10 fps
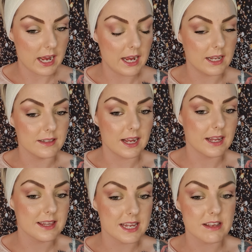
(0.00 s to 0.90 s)
and I
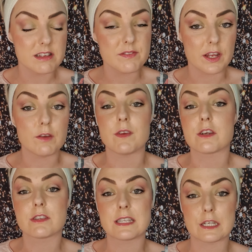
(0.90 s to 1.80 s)
think it's a very
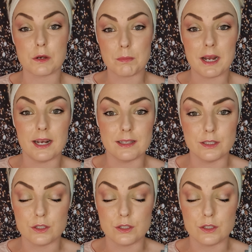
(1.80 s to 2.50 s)
versatile palette.